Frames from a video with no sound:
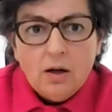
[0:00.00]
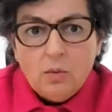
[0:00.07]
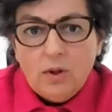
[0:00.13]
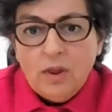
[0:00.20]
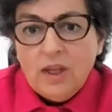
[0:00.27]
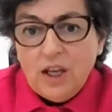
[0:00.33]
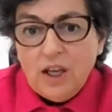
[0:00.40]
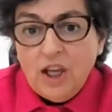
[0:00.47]

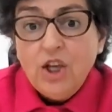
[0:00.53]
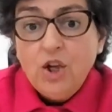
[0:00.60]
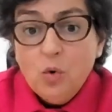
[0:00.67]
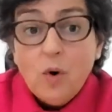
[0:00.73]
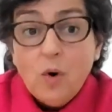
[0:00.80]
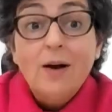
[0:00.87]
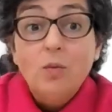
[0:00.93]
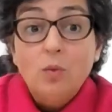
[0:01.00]
with the
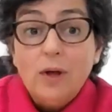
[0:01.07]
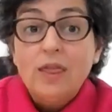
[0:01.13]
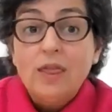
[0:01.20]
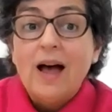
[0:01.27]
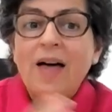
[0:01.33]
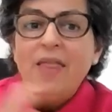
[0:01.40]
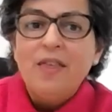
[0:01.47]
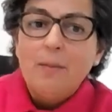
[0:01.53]
EU and with
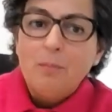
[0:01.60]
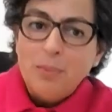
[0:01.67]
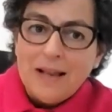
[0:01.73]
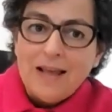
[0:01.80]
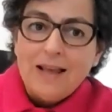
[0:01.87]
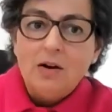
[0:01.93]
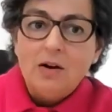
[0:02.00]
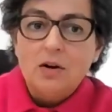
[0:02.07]
other
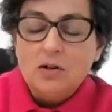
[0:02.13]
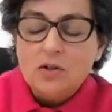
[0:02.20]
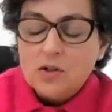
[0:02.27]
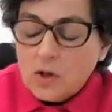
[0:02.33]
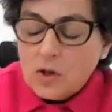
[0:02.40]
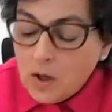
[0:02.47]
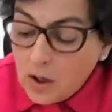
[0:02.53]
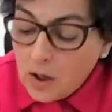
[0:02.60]
players